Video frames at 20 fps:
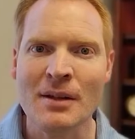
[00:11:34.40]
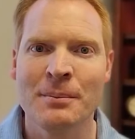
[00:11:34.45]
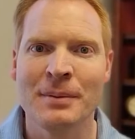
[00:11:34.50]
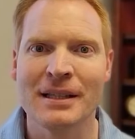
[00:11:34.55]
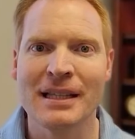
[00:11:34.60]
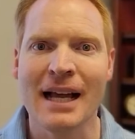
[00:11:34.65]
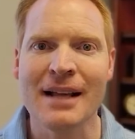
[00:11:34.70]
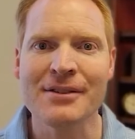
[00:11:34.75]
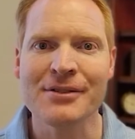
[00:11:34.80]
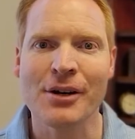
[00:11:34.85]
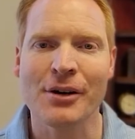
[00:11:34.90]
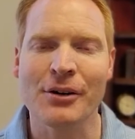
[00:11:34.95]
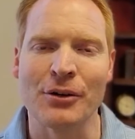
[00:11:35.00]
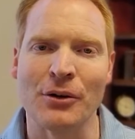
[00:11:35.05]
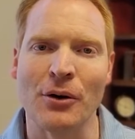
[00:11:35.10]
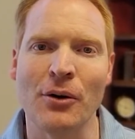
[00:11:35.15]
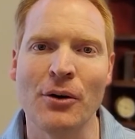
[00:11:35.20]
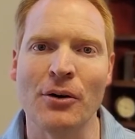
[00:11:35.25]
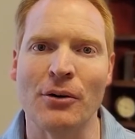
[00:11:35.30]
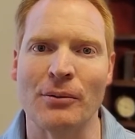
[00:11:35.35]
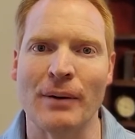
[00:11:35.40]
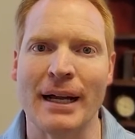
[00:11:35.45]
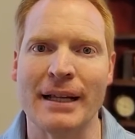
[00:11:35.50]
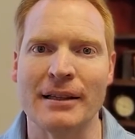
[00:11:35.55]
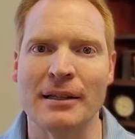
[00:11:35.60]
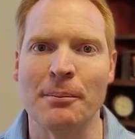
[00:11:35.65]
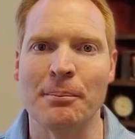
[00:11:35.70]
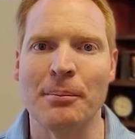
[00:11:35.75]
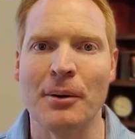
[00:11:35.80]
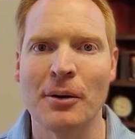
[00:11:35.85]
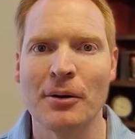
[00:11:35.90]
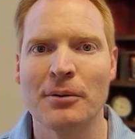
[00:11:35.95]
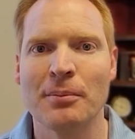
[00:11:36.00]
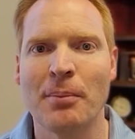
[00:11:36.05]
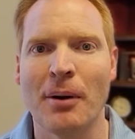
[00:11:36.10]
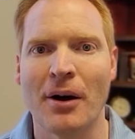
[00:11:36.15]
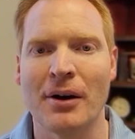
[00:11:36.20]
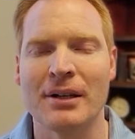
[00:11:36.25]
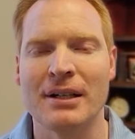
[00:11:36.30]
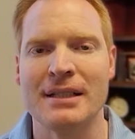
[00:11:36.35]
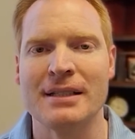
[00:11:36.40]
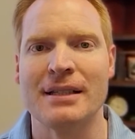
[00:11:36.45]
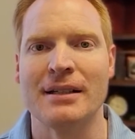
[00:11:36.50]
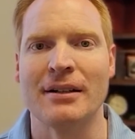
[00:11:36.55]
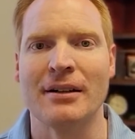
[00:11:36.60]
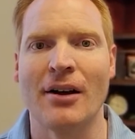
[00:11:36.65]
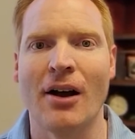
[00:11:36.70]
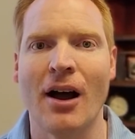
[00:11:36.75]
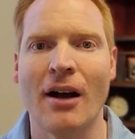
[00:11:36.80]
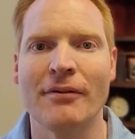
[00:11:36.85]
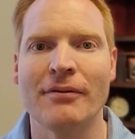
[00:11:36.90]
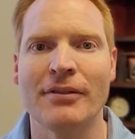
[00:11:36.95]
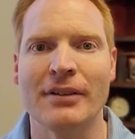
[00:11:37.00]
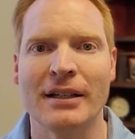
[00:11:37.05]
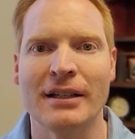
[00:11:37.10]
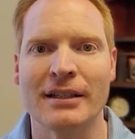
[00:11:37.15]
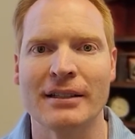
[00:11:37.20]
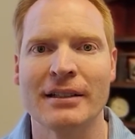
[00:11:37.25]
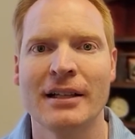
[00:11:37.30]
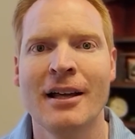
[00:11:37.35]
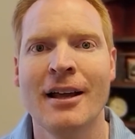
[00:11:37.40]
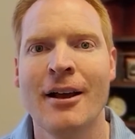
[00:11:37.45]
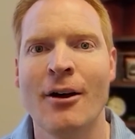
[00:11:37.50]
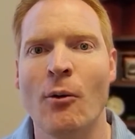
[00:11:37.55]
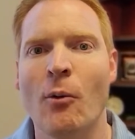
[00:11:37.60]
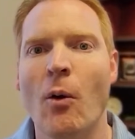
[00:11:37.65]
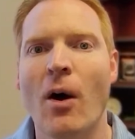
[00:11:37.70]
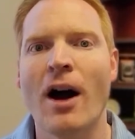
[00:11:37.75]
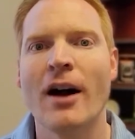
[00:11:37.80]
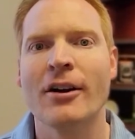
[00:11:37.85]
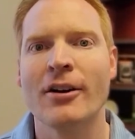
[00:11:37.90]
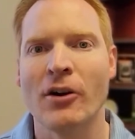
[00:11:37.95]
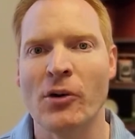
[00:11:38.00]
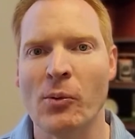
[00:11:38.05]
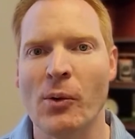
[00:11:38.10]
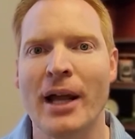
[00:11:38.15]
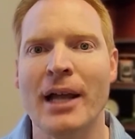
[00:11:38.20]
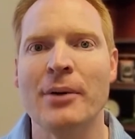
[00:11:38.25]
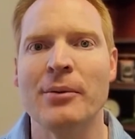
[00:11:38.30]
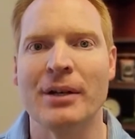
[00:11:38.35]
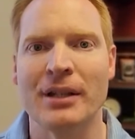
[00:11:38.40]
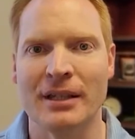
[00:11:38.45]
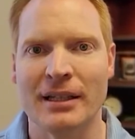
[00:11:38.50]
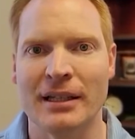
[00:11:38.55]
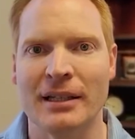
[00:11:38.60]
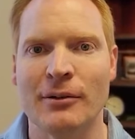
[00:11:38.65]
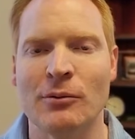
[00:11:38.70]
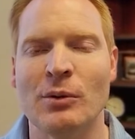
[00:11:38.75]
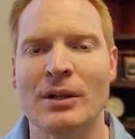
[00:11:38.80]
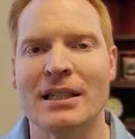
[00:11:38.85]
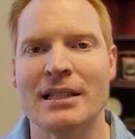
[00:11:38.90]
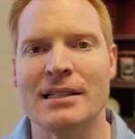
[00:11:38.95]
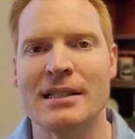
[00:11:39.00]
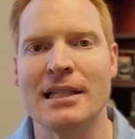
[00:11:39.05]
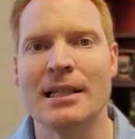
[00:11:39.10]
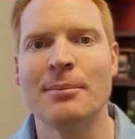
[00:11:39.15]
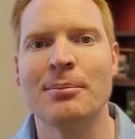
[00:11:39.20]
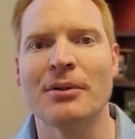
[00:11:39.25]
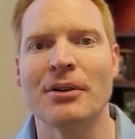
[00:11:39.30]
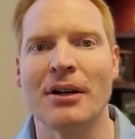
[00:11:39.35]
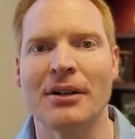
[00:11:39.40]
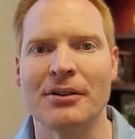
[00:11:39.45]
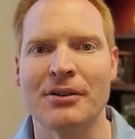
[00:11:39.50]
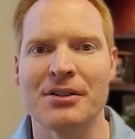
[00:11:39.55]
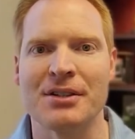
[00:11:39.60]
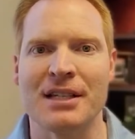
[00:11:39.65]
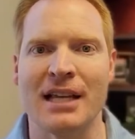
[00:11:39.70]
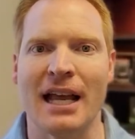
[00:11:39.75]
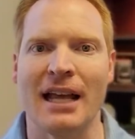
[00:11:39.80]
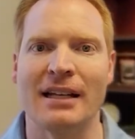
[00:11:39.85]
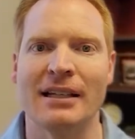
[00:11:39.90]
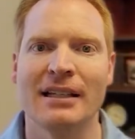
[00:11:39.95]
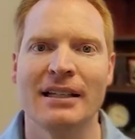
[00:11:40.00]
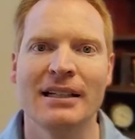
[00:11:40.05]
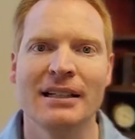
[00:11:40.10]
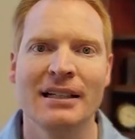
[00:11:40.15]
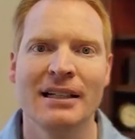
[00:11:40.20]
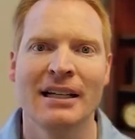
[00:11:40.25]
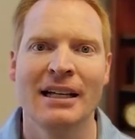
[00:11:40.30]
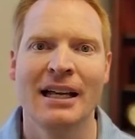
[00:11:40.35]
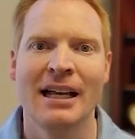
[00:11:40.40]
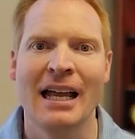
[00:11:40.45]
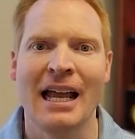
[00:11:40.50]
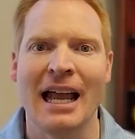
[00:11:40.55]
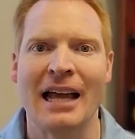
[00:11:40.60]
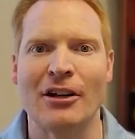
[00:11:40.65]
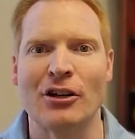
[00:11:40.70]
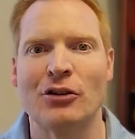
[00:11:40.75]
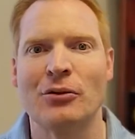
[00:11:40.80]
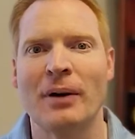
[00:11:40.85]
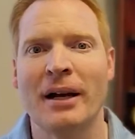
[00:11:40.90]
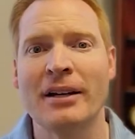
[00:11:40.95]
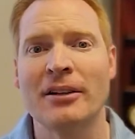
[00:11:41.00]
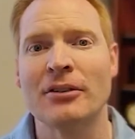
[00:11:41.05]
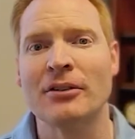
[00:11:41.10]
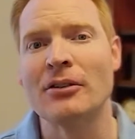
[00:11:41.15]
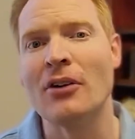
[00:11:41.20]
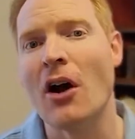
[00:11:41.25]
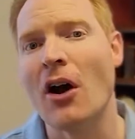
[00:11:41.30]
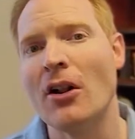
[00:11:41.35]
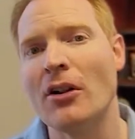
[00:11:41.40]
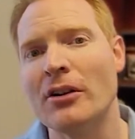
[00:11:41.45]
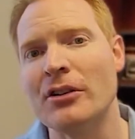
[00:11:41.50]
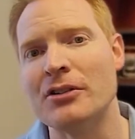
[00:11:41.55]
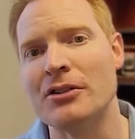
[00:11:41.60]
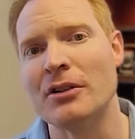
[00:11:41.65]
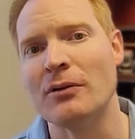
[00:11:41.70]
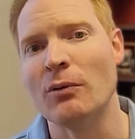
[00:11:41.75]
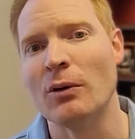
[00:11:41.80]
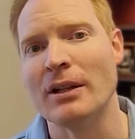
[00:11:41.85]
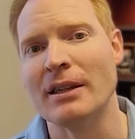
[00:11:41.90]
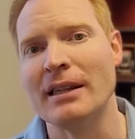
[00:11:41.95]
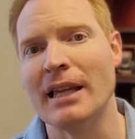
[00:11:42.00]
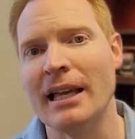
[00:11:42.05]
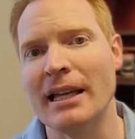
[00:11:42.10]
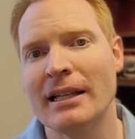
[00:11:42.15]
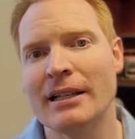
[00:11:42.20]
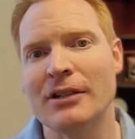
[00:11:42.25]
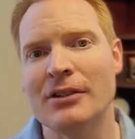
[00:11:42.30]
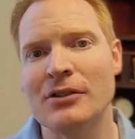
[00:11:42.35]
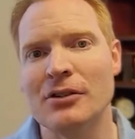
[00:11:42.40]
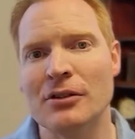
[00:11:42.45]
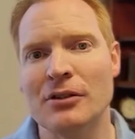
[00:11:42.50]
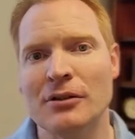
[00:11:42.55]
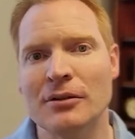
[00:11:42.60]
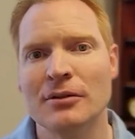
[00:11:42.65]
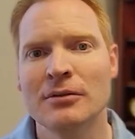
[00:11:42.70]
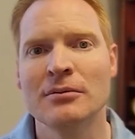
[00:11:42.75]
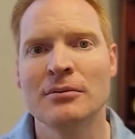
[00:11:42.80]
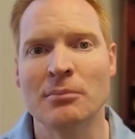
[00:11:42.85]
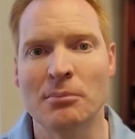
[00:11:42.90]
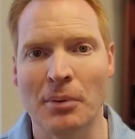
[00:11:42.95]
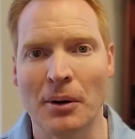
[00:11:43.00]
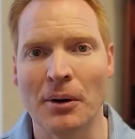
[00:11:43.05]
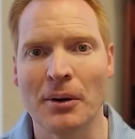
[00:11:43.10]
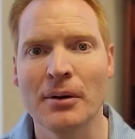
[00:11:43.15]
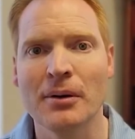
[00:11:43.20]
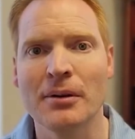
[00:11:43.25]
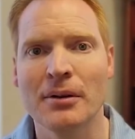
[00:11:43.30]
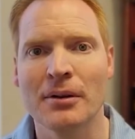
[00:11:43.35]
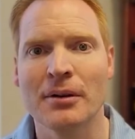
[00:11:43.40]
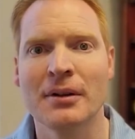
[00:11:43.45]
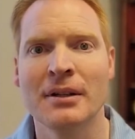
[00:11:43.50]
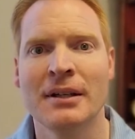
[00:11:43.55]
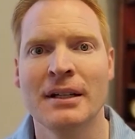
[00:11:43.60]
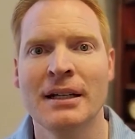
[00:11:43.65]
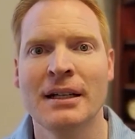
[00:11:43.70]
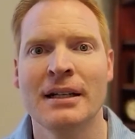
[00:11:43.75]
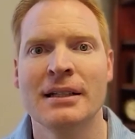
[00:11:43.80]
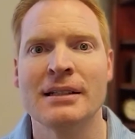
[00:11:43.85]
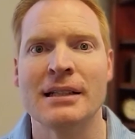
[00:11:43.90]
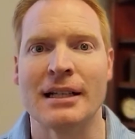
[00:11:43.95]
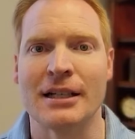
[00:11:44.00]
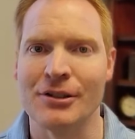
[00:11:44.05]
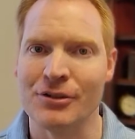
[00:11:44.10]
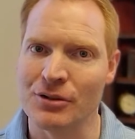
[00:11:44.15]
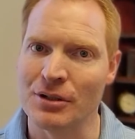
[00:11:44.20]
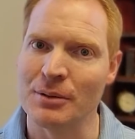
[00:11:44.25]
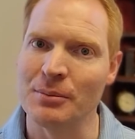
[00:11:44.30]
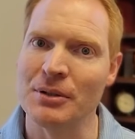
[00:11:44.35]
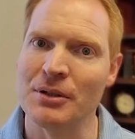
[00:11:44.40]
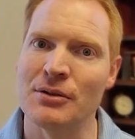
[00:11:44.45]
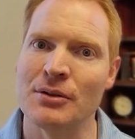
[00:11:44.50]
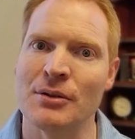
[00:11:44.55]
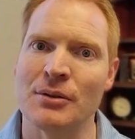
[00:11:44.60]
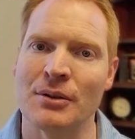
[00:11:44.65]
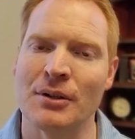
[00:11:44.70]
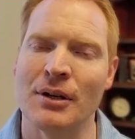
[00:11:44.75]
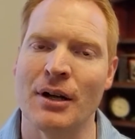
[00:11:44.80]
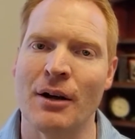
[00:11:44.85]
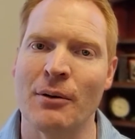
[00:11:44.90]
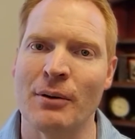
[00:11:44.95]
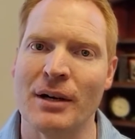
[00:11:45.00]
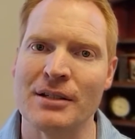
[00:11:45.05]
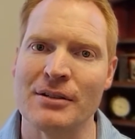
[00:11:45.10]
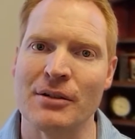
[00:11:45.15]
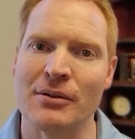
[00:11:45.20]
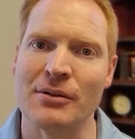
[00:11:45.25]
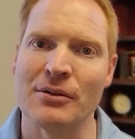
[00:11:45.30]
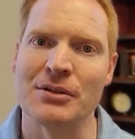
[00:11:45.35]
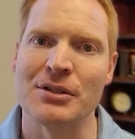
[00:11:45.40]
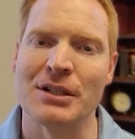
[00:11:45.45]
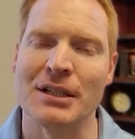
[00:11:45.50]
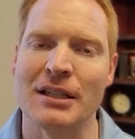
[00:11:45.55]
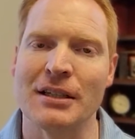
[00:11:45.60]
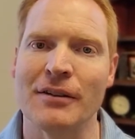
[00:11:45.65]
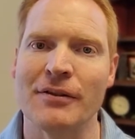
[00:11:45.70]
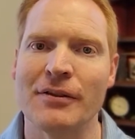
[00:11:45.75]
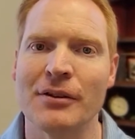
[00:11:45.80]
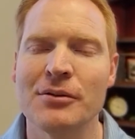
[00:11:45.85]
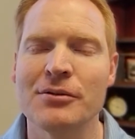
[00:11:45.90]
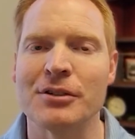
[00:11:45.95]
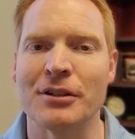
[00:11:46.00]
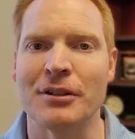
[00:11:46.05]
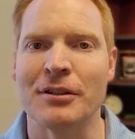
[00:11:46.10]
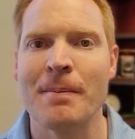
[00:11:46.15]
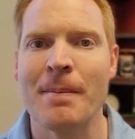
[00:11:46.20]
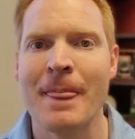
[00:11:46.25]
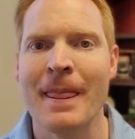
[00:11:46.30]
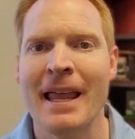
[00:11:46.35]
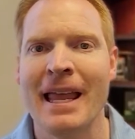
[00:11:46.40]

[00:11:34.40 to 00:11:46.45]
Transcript: But that's our goal, right? That both parties in a conflict walk away with it, with a deeper understanding and a greater knowledge of what they can do, both, to contribute to a resolution in the future.